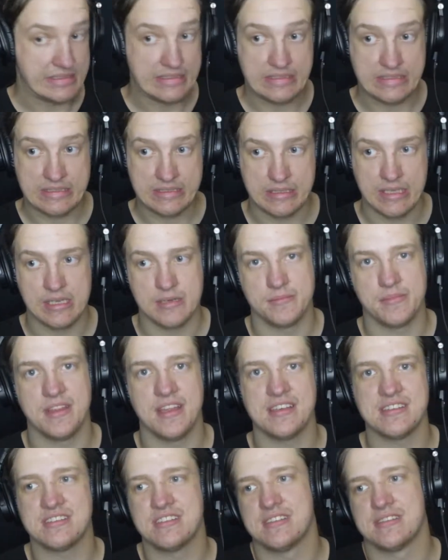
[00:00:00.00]
But
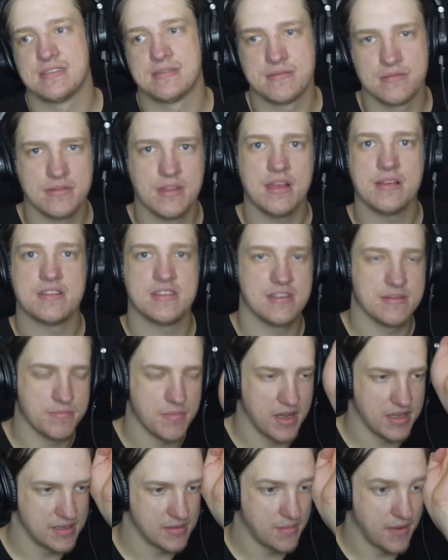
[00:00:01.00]
that's just
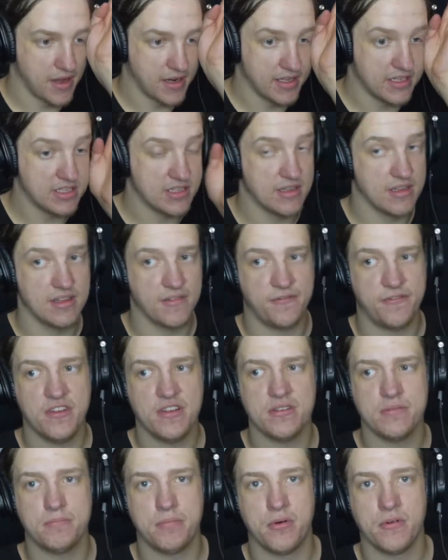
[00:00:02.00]
mod to mod. The
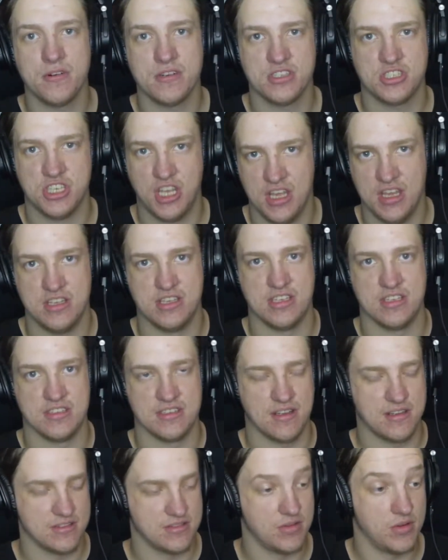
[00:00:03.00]
fill port changes.
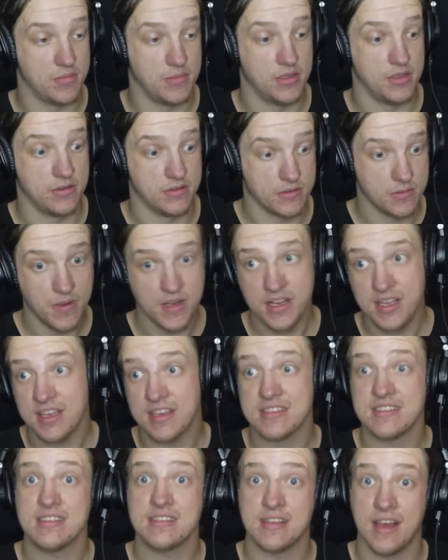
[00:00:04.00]
Also, I'm a little sweaty
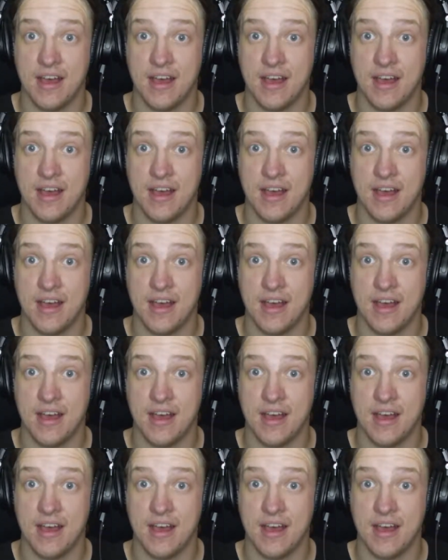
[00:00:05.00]
because it's